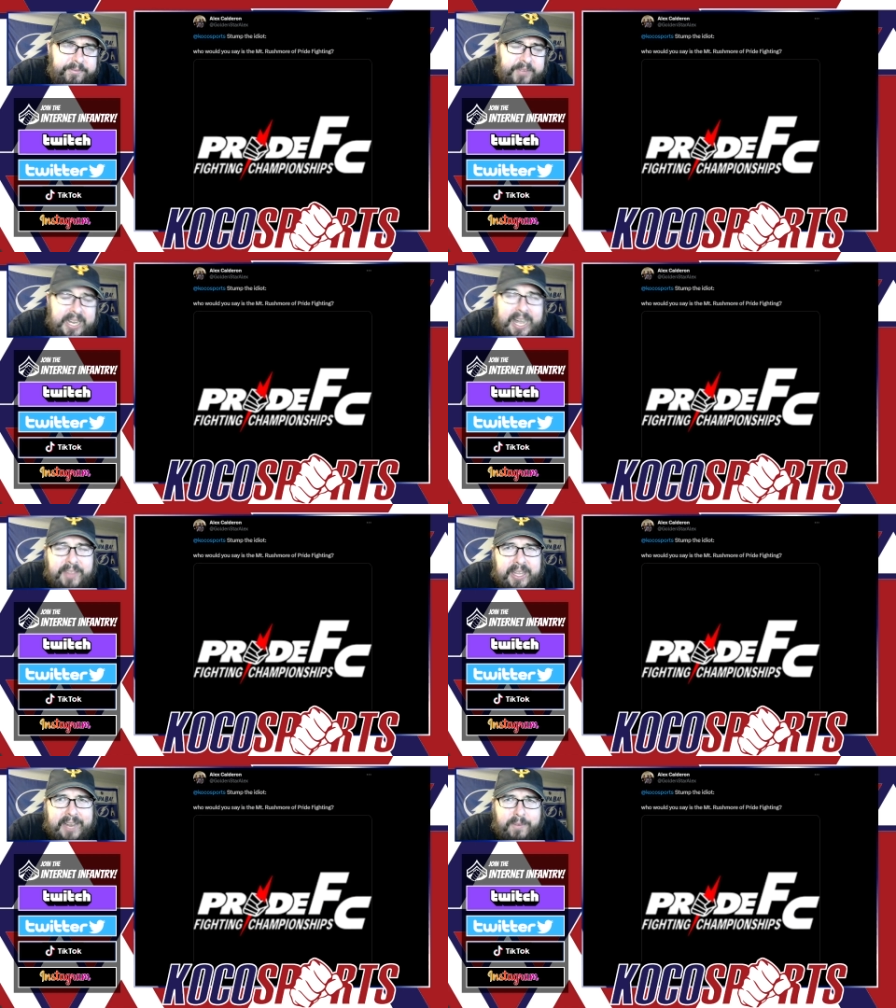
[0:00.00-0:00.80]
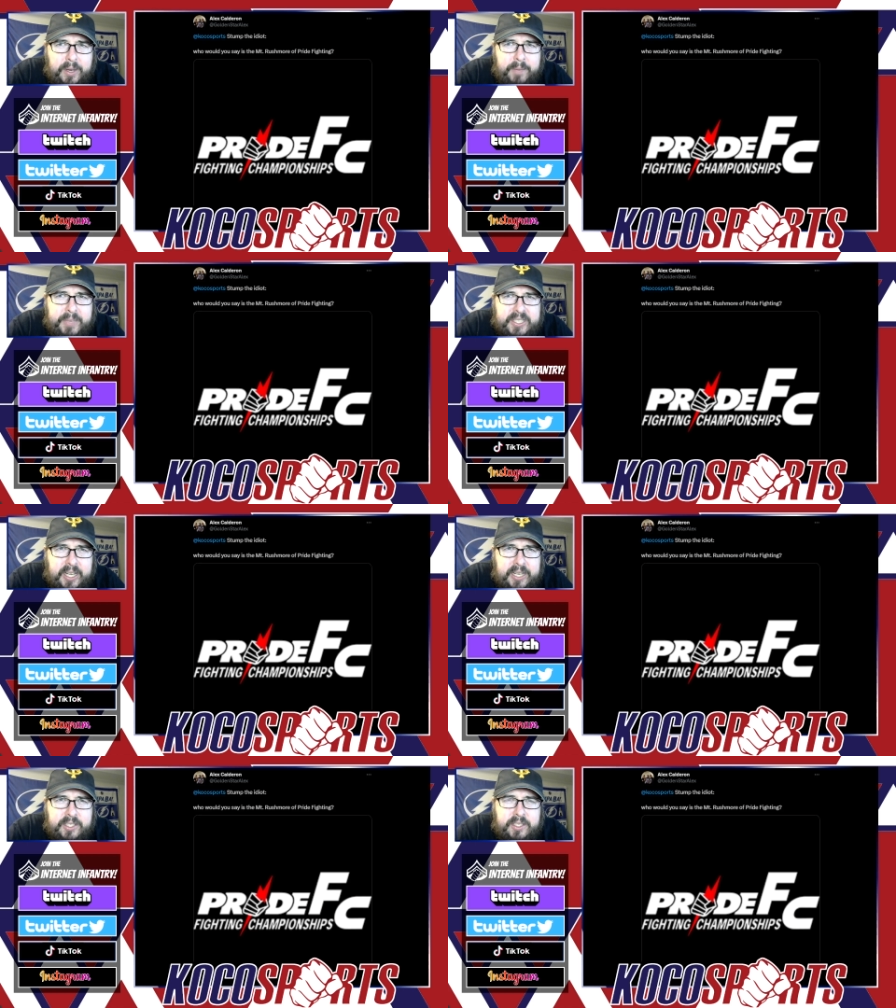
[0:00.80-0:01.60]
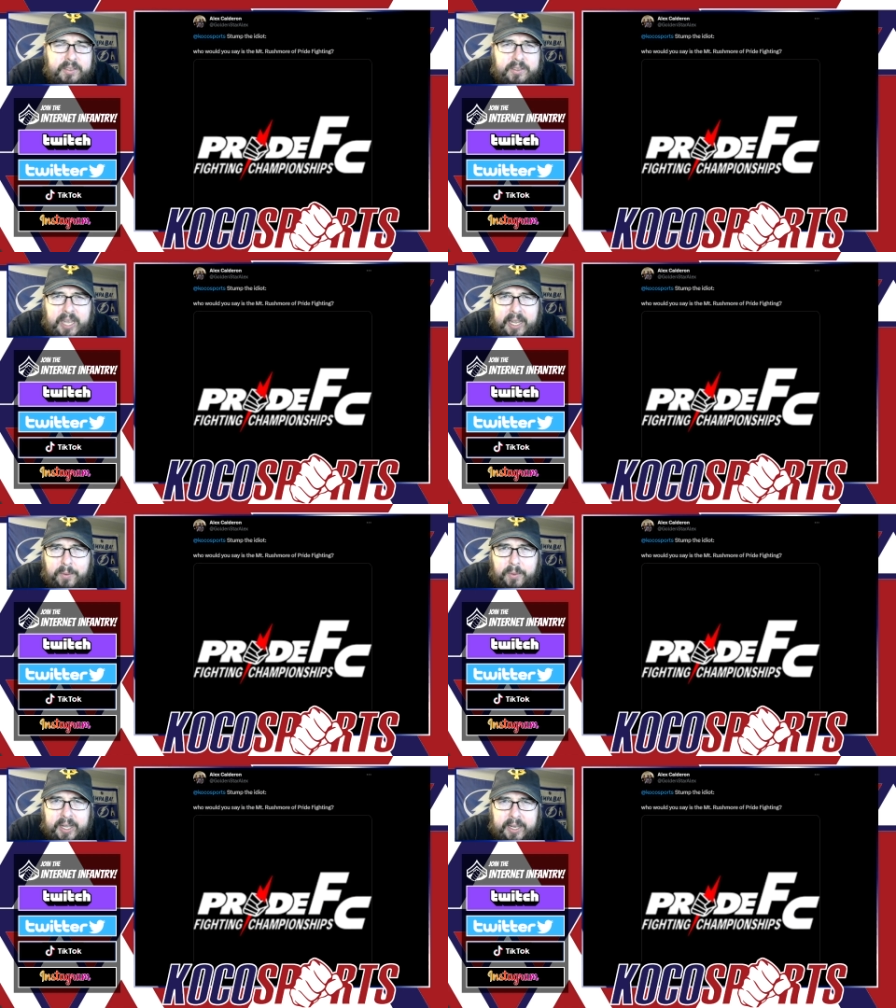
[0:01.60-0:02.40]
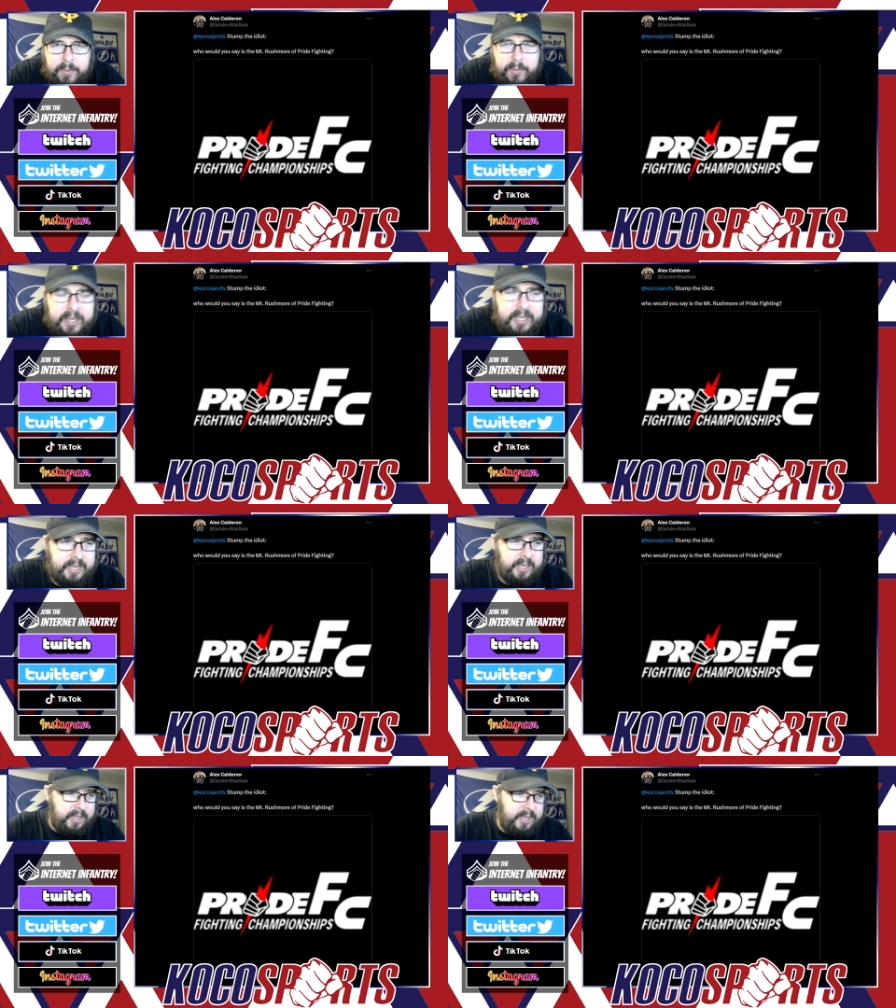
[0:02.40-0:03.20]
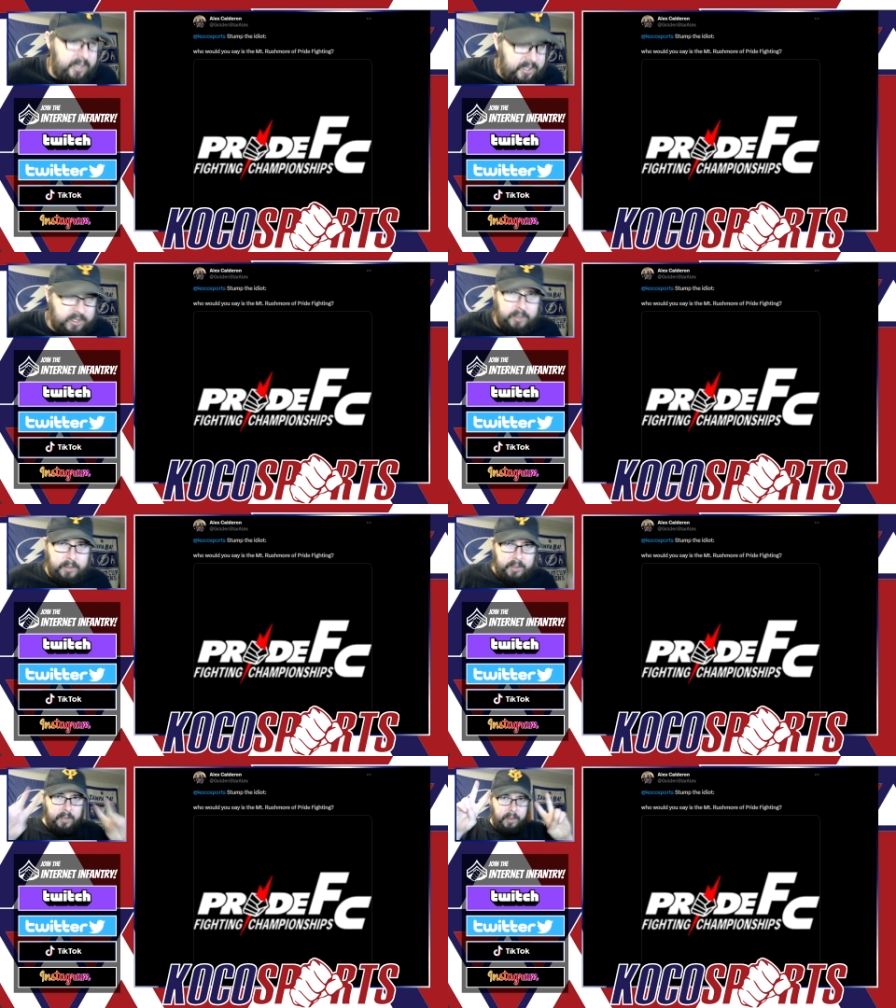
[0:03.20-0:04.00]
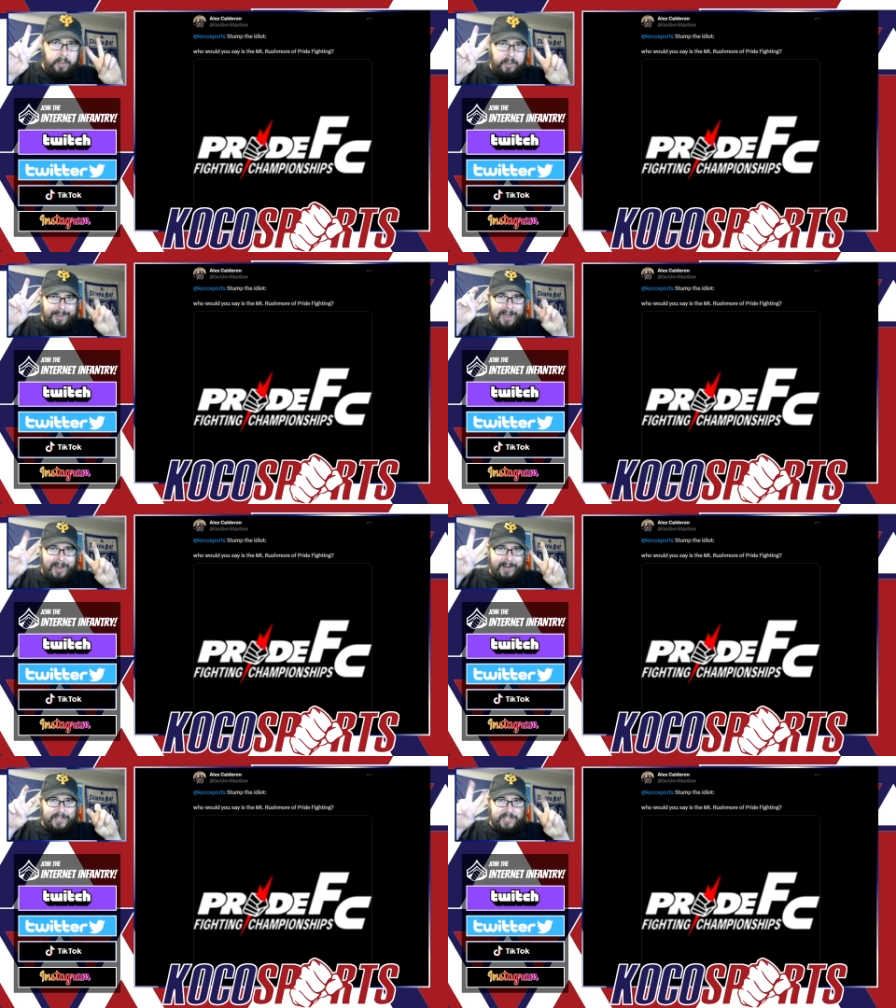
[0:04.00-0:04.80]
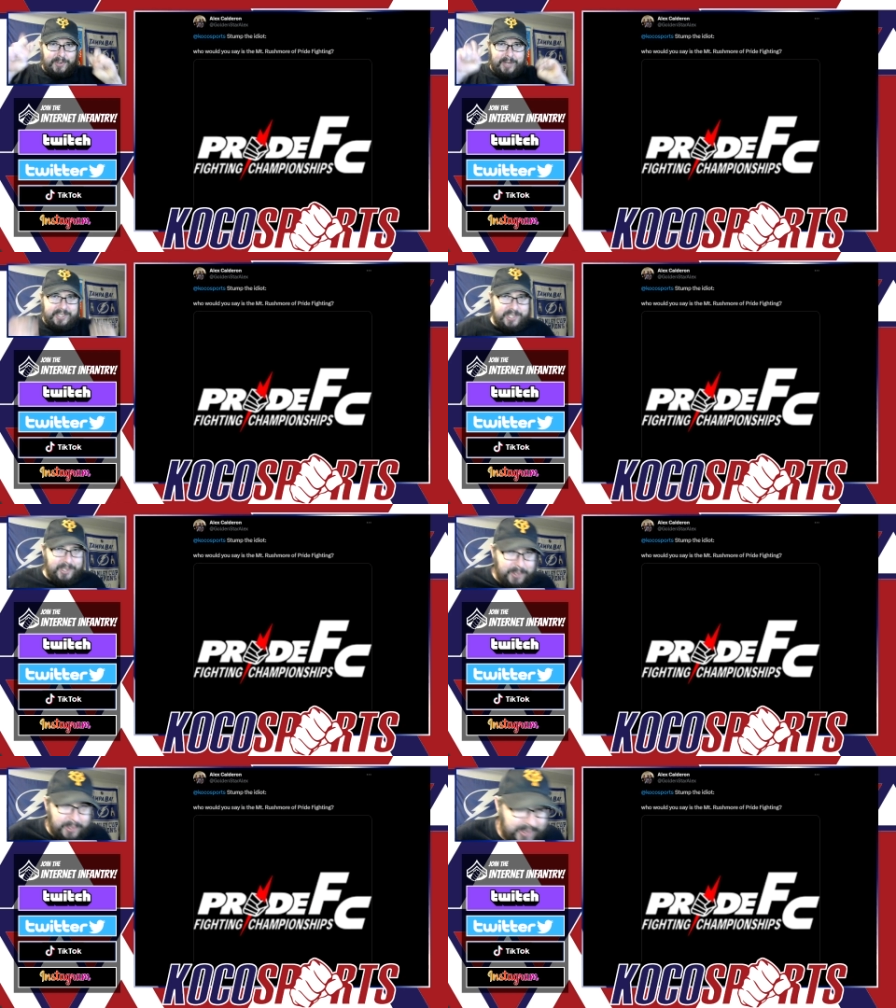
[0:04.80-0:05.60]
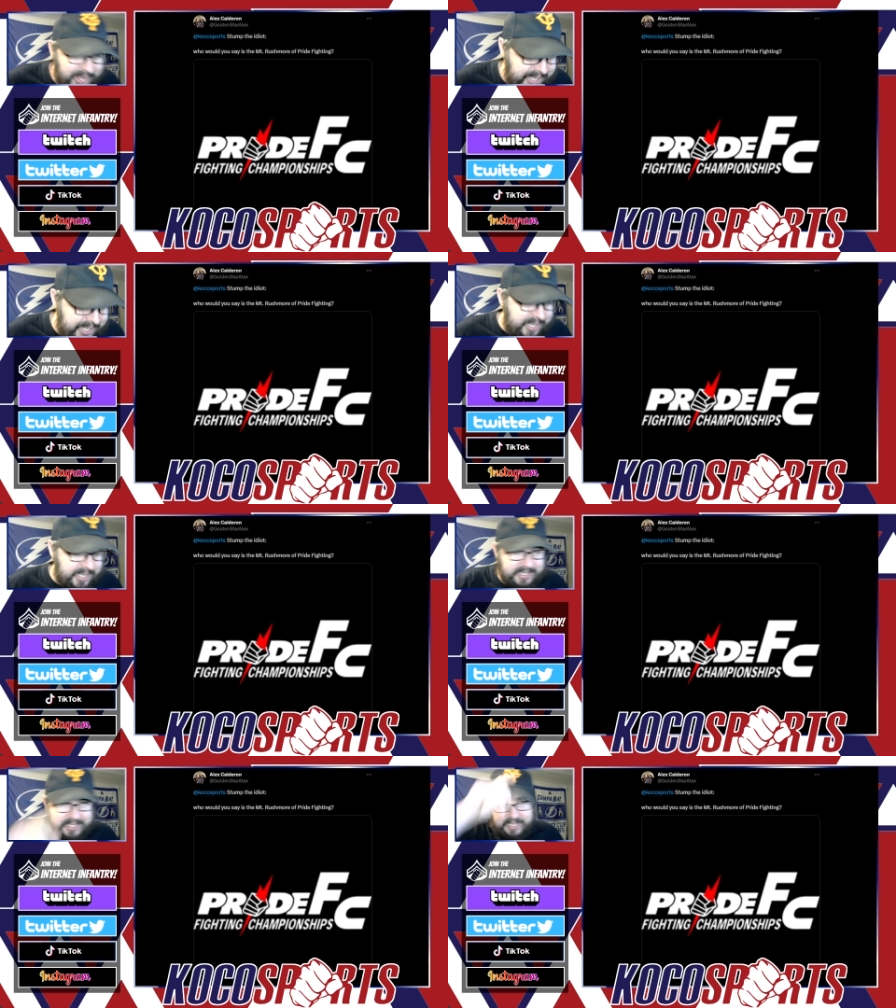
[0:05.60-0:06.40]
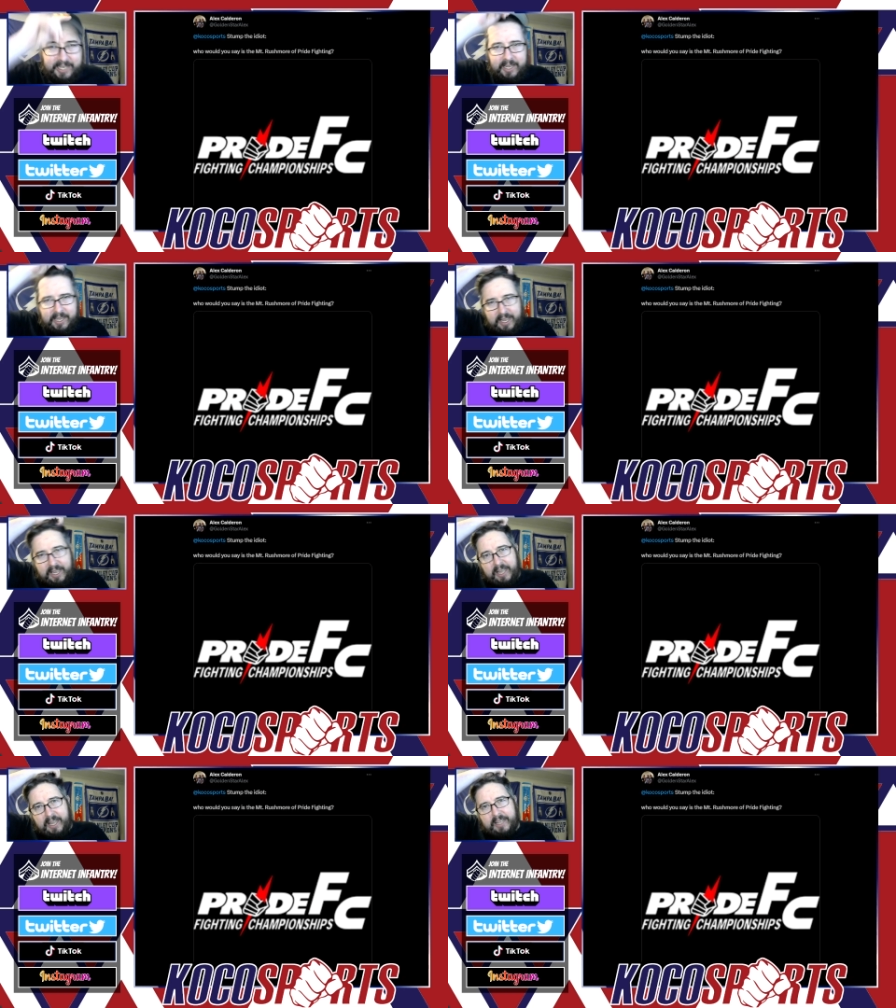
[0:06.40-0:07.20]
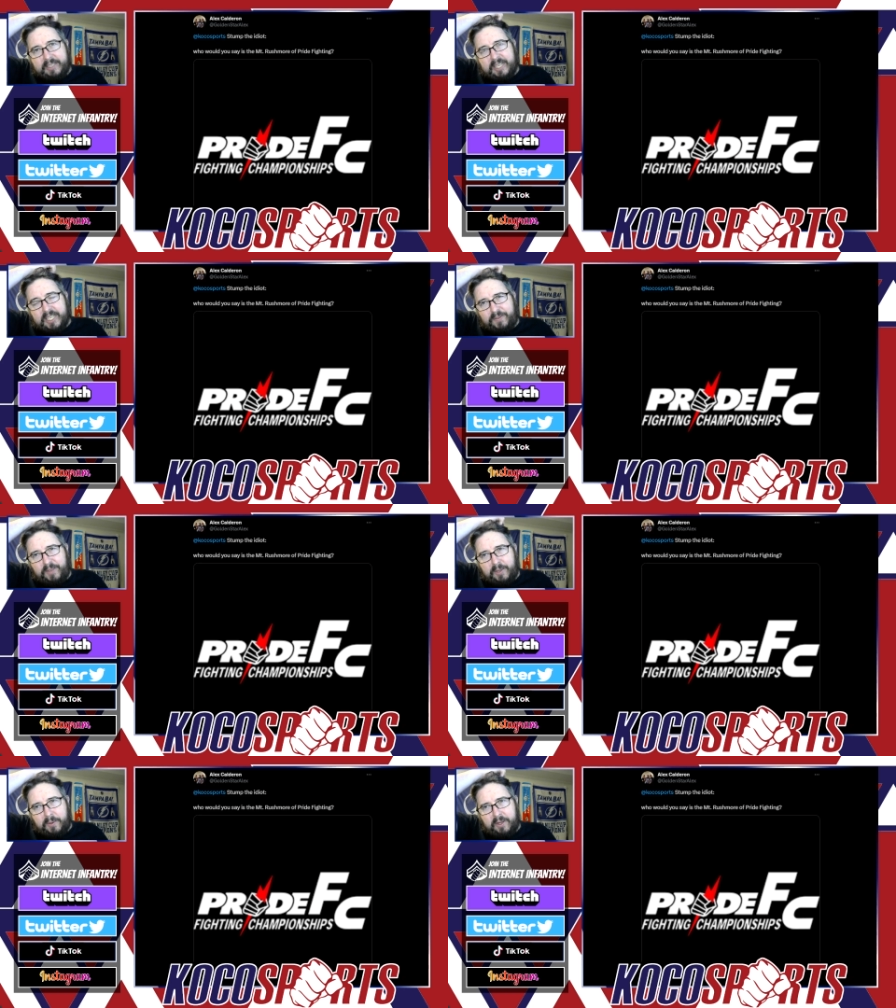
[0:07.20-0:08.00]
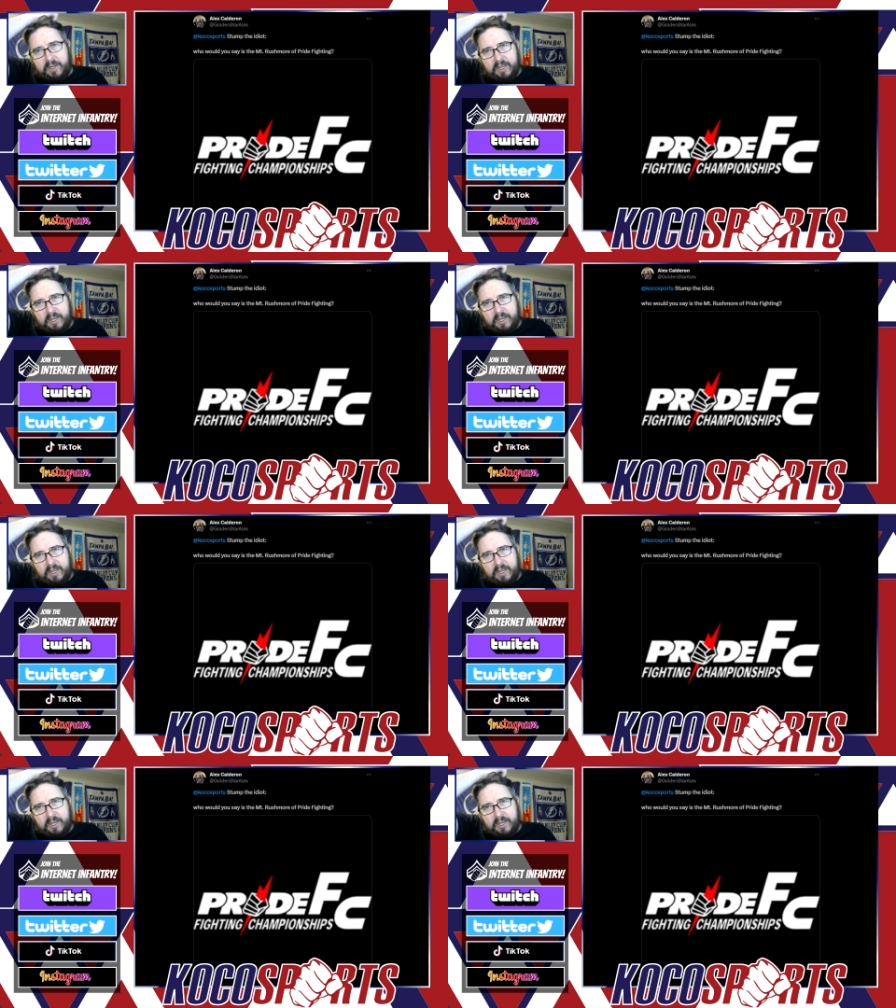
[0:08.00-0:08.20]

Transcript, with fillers: I think everyone besides Dana White, when he's the honest straight shooter that he is, says Fedor.